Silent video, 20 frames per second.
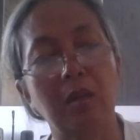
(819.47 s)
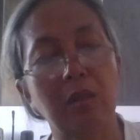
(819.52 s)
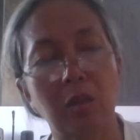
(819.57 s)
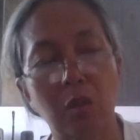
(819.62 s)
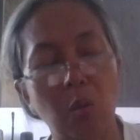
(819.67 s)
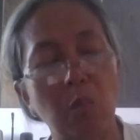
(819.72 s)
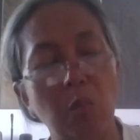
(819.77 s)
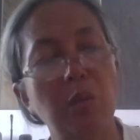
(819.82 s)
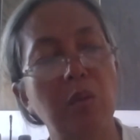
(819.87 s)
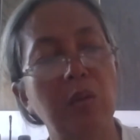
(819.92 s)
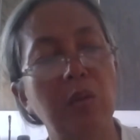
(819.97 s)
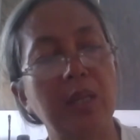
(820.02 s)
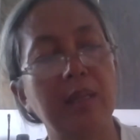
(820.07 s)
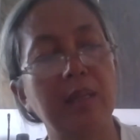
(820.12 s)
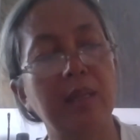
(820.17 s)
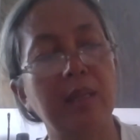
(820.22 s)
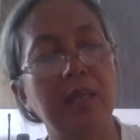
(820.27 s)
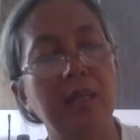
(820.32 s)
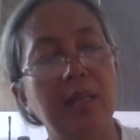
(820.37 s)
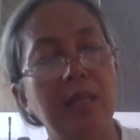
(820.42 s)

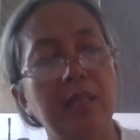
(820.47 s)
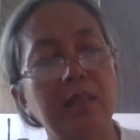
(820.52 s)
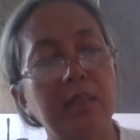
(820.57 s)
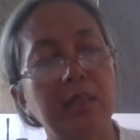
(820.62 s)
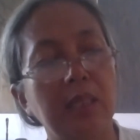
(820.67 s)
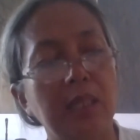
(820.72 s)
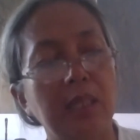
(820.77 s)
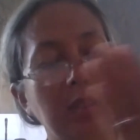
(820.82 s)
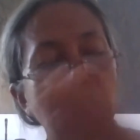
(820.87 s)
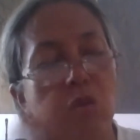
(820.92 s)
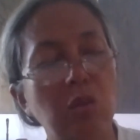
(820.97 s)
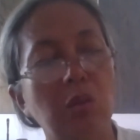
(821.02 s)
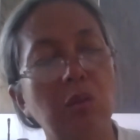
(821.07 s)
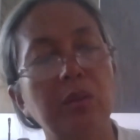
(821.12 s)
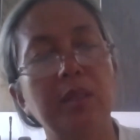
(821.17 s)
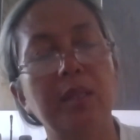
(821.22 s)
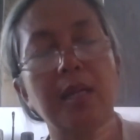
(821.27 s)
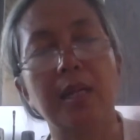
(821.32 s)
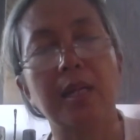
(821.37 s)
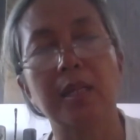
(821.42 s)
communities in
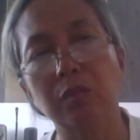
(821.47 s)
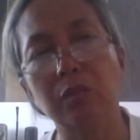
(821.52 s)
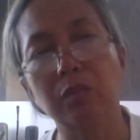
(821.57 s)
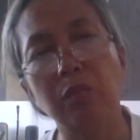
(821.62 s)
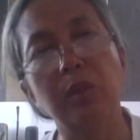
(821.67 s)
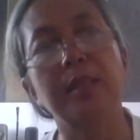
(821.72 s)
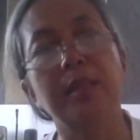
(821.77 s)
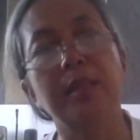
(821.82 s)
Jogja as well as